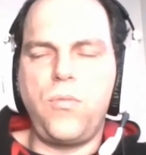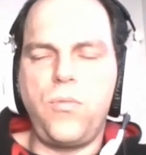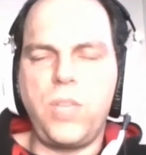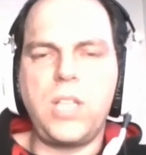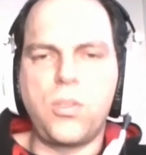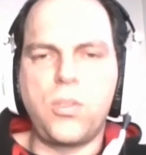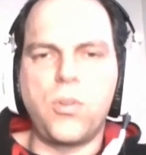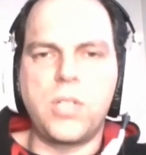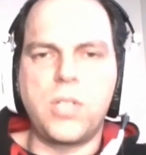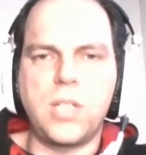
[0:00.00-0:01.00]

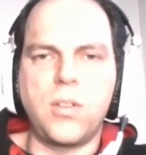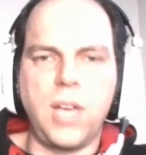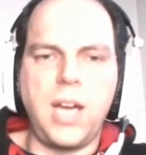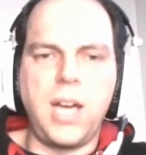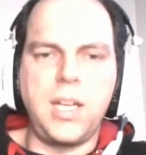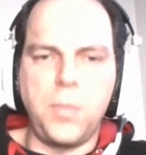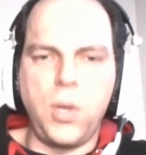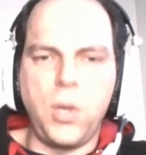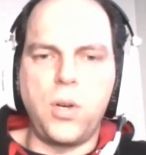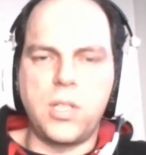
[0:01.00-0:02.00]
resources online in
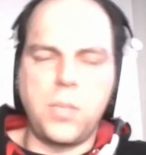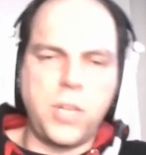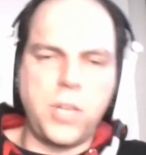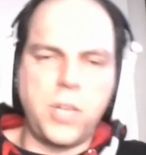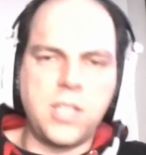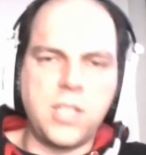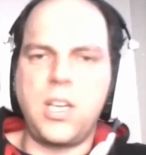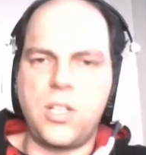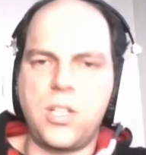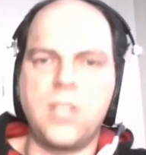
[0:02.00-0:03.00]
blogs, in
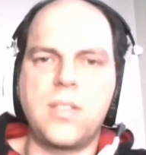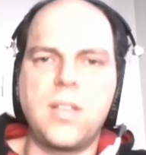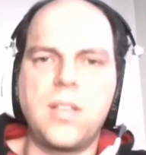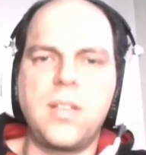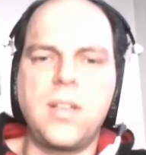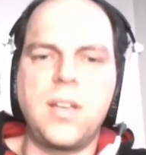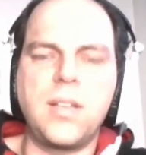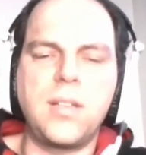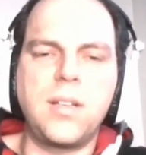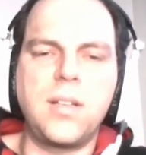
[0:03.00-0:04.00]
presentations, and,
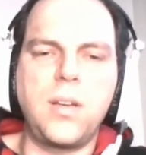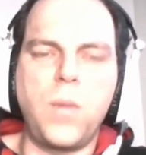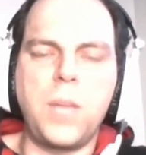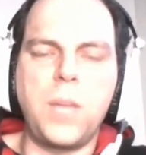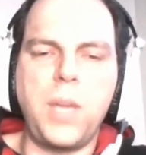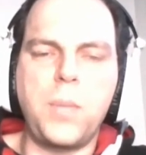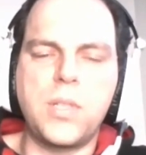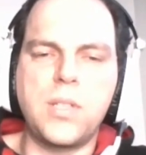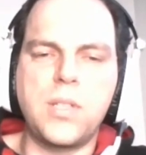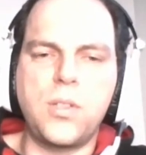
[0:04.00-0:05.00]
and white
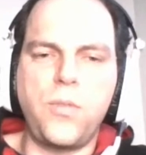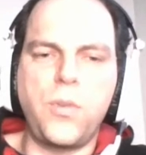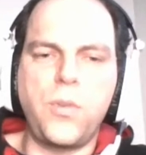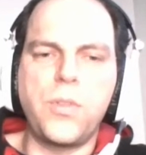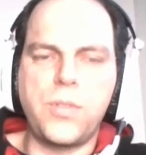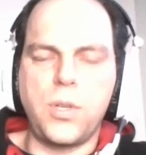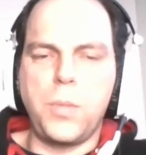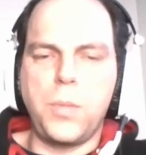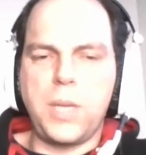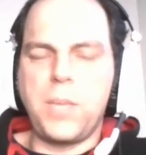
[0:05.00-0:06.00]
papers and so forth. So you
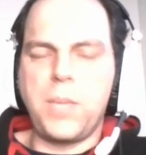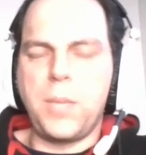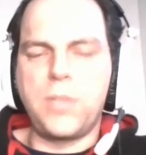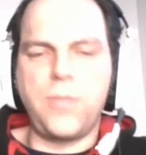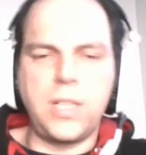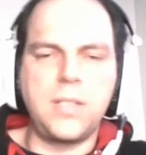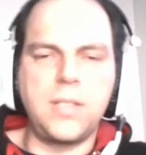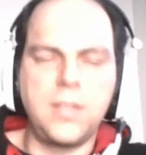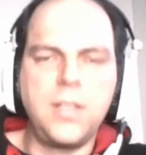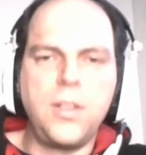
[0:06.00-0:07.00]
might be able to find
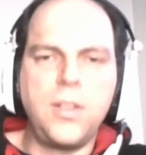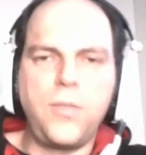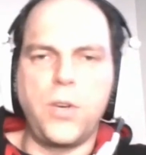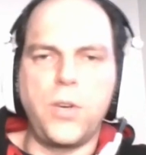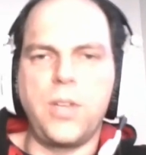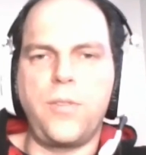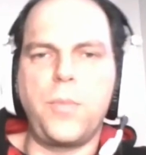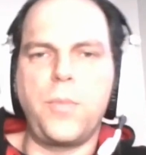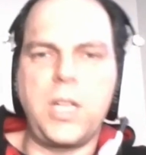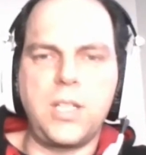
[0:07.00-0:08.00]
further
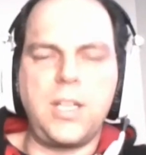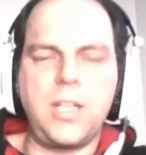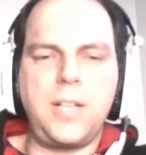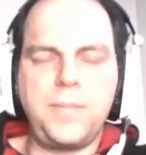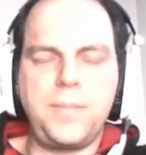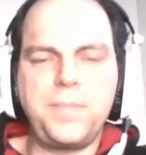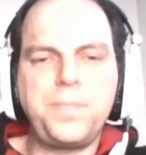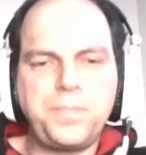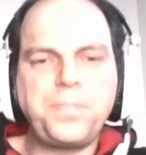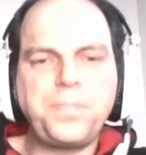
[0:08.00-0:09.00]
information there.
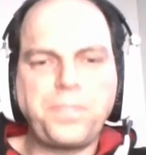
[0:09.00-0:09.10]
Mm